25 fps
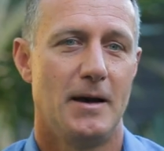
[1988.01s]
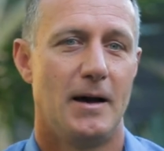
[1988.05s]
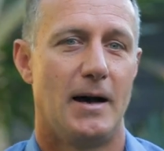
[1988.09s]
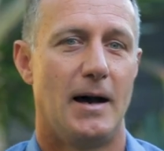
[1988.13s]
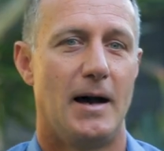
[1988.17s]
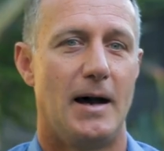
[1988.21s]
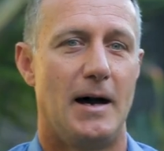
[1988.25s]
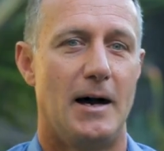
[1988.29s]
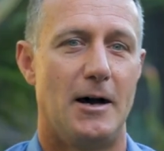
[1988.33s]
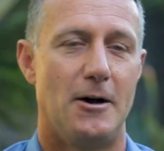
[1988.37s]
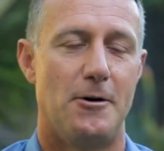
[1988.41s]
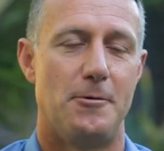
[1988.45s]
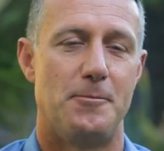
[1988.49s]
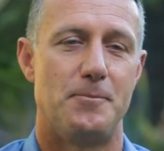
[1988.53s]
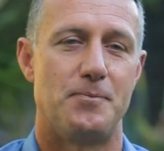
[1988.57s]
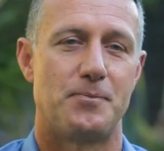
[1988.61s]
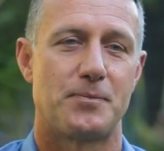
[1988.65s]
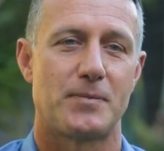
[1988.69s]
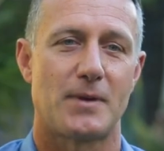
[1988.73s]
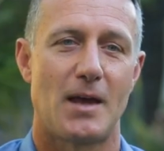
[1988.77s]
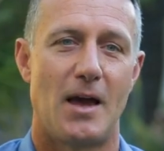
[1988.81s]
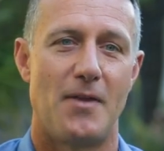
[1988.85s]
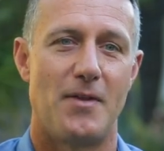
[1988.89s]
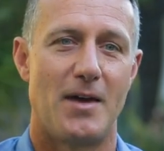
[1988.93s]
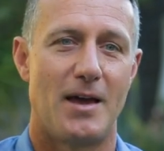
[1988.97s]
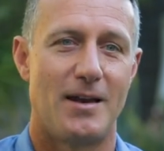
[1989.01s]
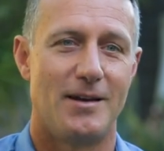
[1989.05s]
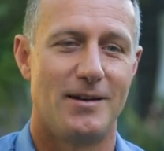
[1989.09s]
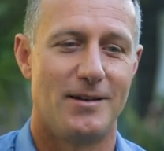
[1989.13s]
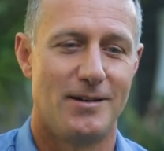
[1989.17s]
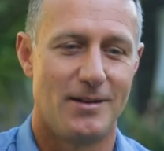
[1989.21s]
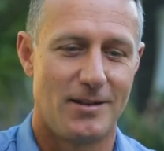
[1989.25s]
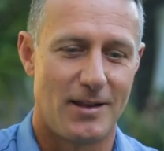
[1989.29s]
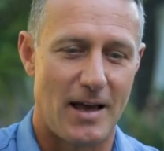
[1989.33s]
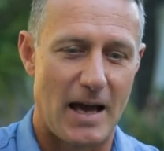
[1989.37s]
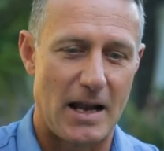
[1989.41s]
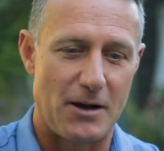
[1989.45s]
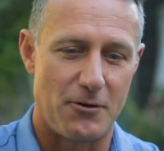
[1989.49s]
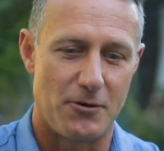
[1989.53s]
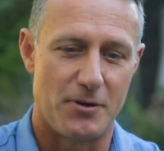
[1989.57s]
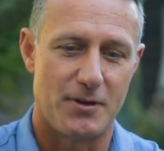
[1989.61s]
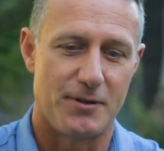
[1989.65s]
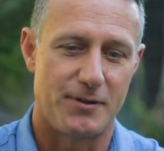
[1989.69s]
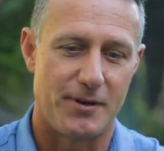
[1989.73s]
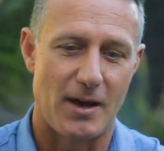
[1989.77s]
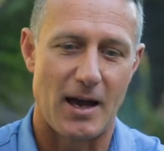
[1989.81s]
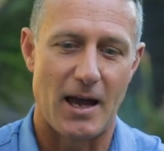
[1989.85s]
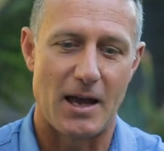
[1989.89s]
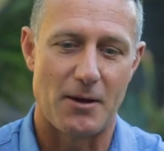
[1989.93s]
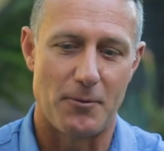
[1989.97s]
Um, and then later in the
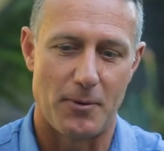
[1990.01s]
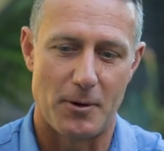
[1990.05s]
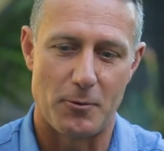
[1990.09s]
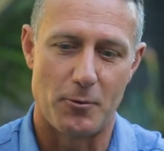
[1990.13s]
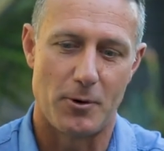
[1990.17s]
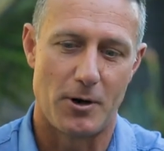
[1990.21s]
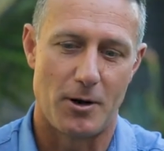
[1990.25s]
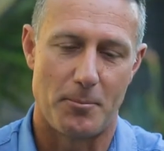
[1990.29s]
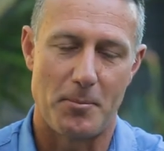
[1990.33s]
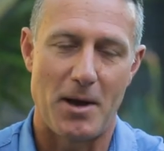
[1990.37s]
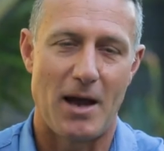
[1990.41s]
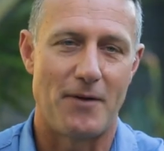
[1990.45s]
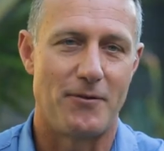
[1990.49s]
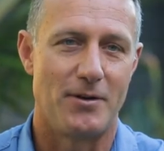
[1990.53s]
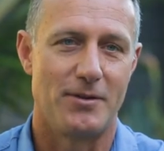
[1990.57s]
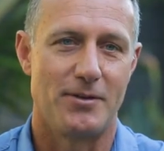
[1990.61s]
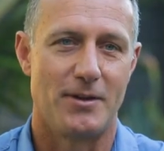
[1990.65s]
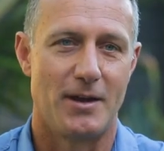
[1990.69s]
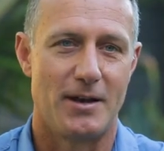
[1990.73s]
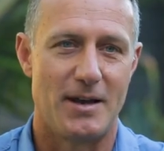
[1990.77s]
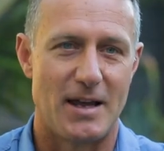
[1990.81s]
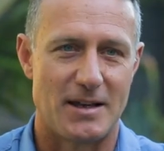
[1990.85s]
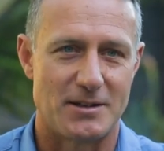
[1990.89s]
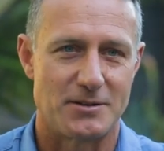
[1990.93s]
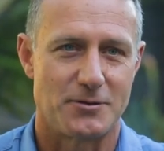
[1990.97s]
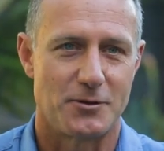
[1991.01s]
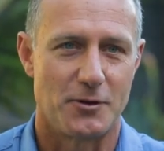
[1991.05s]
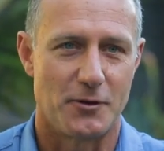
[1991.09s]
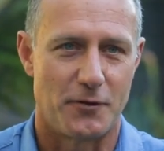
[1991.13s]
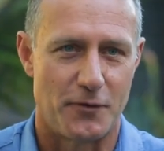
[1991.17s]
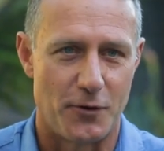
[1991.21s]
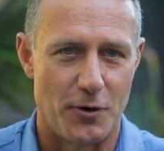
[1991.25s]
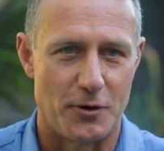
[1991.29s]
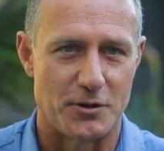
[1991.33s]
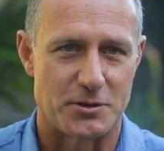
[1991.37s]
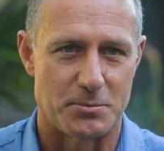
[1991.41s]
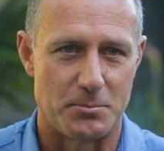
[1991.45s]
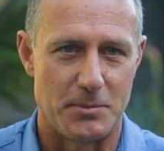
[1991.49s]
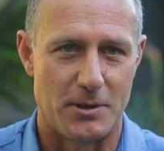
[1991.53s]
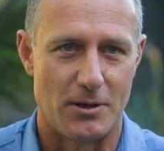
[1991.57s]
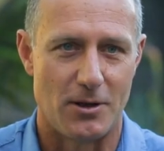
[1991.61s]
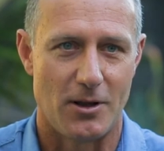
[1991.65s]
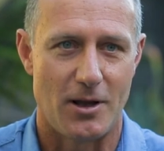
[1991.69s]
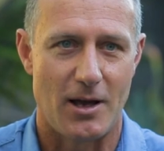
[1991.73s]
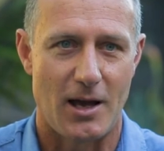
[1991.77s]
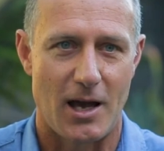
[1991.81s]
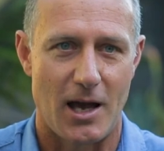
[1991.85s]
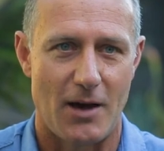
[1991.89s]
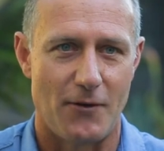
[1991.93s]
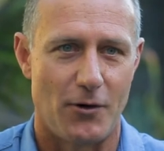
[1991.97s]
day, when, when I'm having the next, the first meal
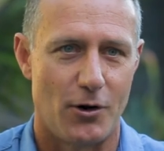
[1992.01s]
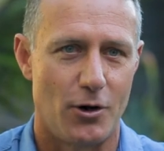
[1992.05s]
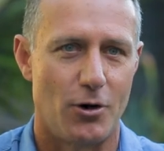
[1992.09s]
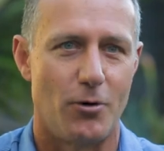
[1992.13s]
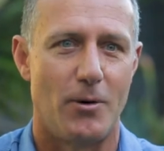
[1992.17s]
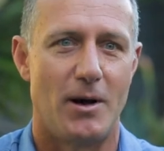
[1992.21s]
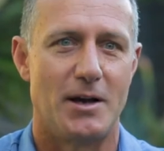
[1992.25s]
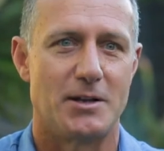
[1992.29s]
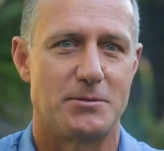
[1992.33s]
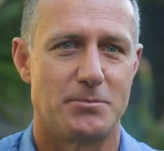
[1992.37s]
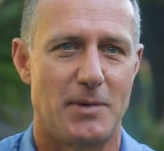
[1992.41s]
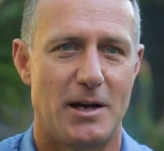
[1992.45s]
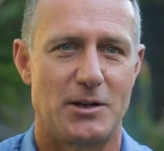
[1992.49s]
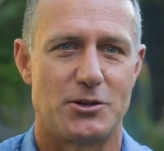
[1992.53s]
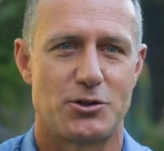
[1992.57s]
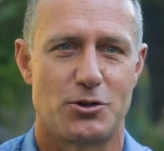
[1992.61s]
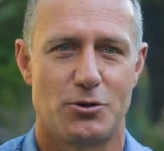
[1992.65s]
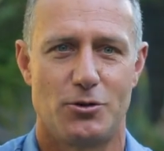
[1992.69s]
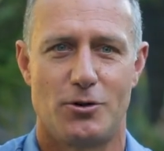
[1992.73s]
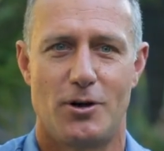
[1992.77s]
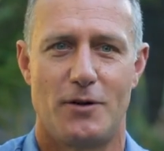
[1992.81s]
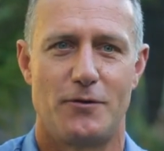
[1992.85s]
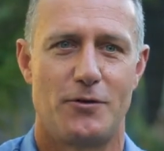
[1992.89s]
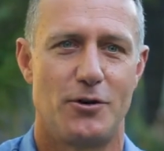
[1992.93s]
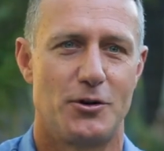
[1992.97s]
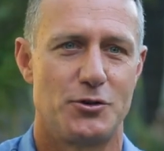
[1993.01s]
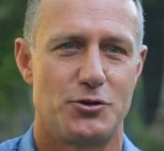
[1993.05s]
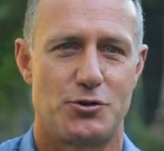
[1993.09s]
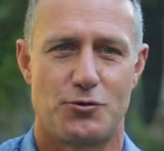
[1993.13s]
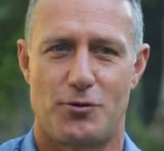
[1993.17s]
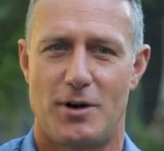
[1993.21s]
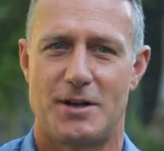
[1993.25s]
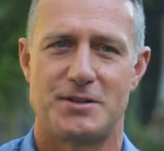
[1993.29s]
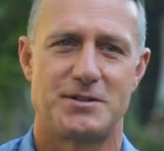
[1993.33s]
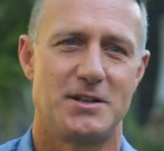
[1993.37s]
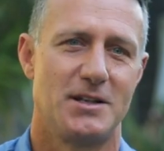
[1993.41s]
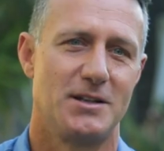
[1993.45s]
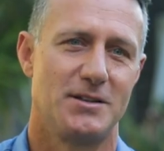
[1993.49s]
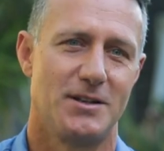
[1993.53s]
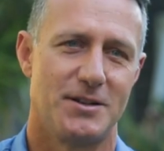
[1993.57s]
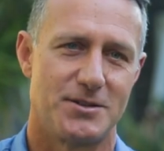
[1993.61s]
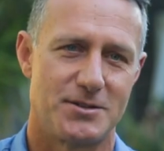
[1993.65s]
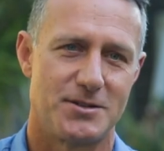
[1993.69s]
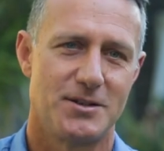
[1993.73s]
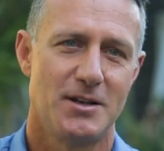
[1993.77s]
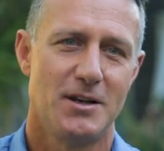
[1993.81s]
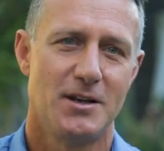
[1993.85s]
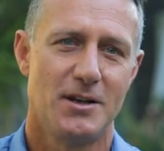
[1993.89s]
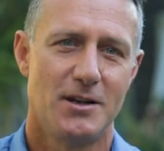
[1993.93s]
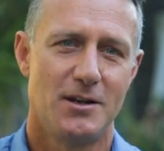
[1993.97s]
I have, I always make sure I've got dressing
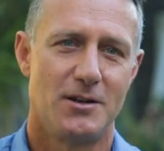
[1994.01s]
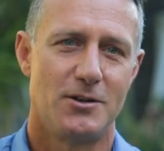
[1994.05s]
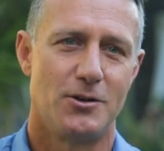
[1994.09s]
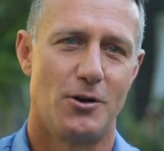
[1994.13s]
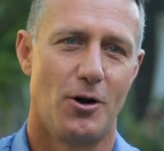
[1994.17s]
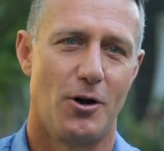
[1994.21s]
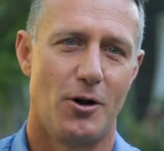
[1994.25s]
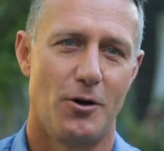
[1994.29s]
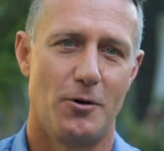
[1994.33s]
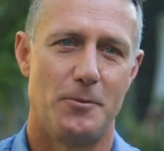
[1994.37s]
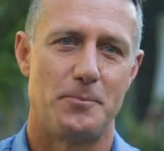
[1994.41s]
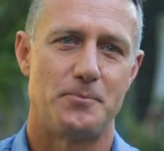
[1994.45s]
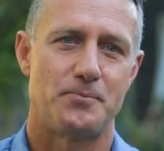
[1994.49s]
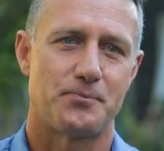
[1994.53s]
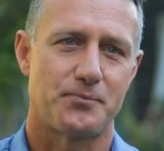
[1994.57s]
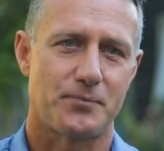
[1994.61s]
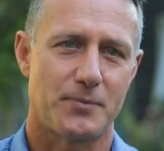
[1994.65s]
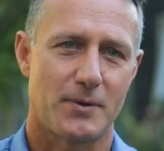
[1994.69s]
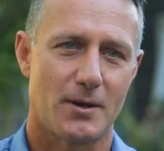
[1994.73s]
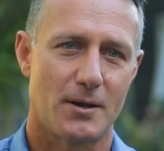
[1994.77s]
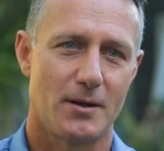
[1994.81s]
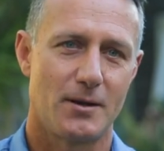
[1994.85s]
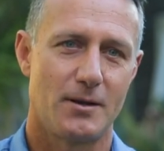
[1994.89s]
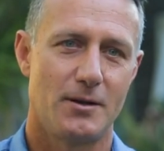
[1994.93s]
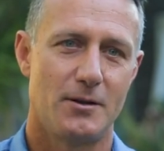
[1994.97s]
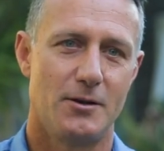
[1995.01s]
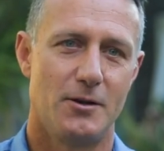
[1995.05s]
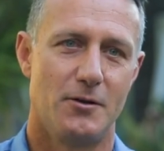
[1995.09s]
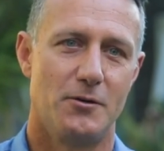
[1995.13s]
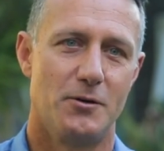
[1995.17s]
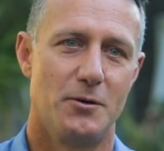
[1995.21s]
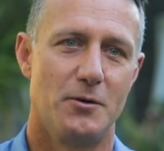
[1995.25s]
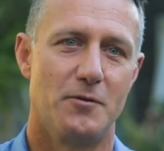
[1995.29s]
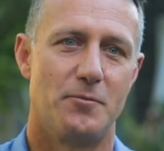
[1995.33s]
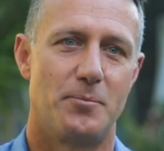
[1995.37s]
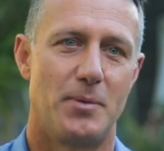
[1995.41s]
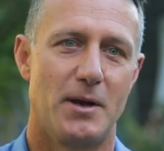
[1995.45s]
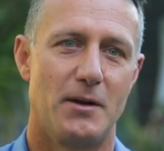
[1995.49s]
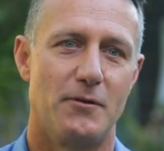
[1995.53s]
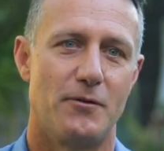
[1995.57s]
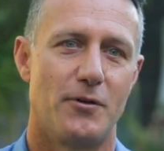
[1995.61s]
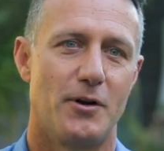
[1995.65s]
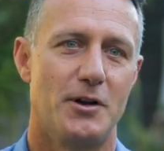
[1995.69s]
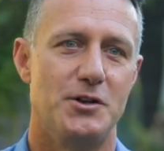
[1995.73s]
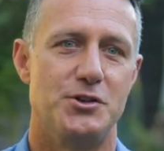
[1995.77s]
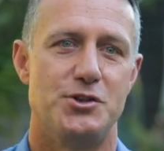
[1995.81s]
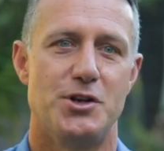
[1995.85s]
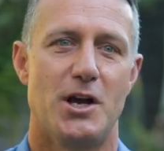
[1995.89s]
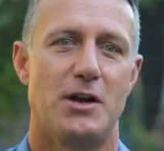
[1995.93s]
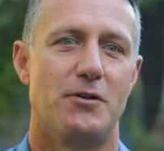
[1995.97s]
that's you know you, you've been
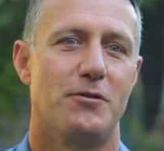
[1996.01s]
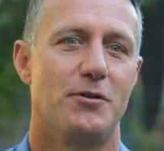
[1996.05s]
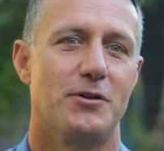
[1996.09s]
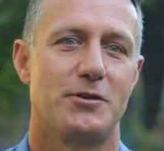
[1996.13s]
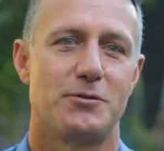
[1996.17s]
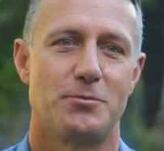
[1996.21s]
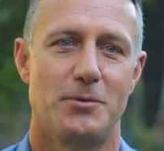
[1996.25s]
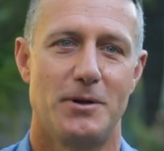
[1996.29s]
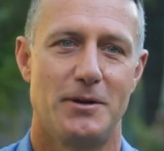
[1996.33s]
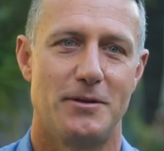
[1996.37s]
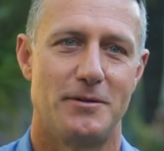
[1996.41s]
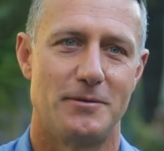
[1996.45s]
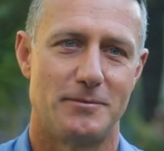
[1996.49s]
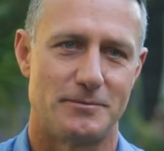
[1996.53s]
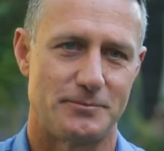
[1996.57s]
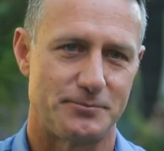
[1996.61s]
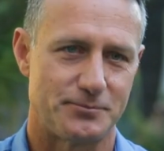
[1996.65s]
very generous with